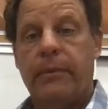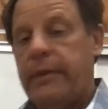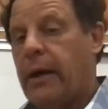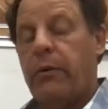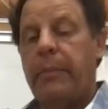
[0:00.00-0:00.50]

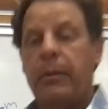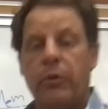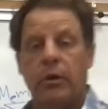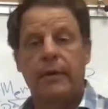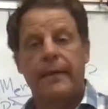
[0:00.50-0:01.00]
Now
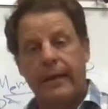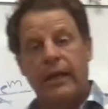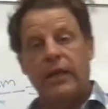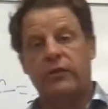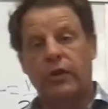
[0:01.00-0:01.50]
remember,
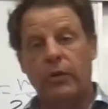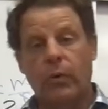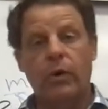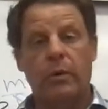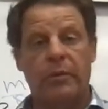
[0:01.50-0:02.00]
it's in
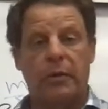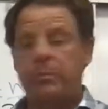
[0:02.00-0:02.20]
orbit